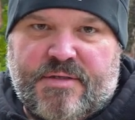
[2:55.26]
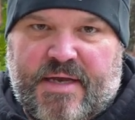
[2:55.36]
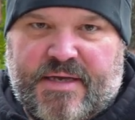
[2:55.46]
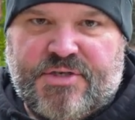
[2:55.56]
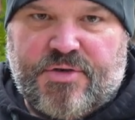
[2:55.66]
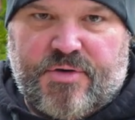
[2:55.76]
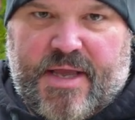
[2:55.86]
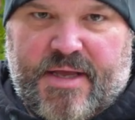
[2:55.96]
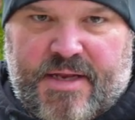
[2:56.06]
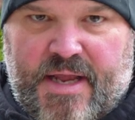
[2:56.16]
textured
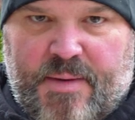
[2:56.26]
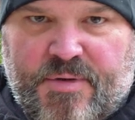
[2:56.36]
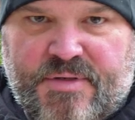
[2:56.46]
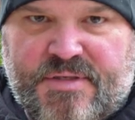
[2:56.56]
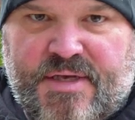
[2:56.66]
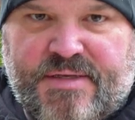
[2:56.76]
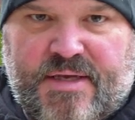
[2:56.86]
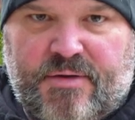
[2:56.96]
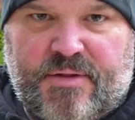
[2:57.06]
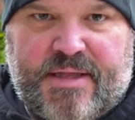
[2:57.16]
head hammers because
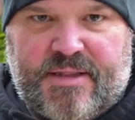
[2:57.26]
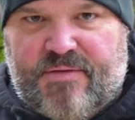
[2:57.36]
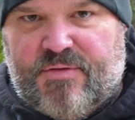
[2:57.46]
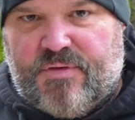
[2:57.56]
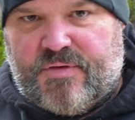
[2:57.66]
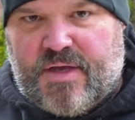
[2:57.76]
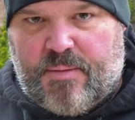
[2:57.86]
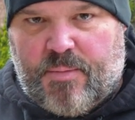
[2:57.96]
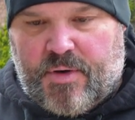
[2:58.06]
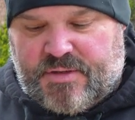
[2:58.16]
I don't like leaving those kind
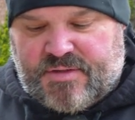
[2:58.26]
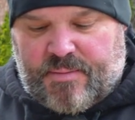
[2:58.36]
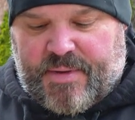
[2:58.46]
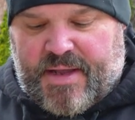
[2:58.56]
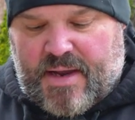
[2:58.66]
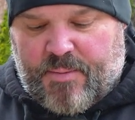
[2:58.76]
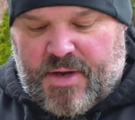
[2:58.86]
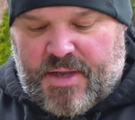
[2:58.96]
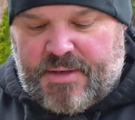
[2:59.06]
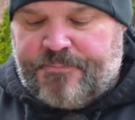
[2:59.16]
of marks on my hammer
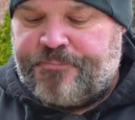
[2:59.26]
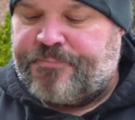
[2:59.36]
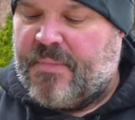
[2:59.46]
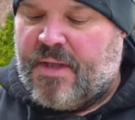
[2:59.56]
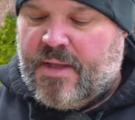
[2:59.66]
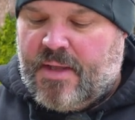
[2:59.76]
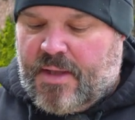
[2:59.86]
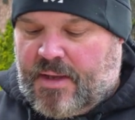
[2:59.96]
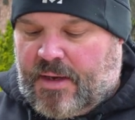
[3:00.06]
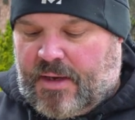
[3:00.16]
head. Uh,
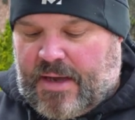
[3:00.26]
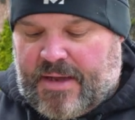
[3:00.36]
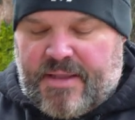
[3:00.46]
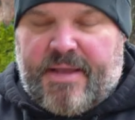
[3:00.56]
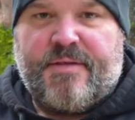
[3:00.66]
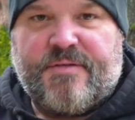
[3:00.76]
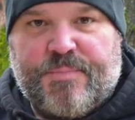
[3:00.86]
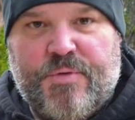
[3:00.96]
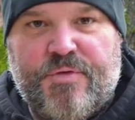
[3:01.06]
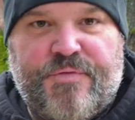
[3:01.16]
I like smooth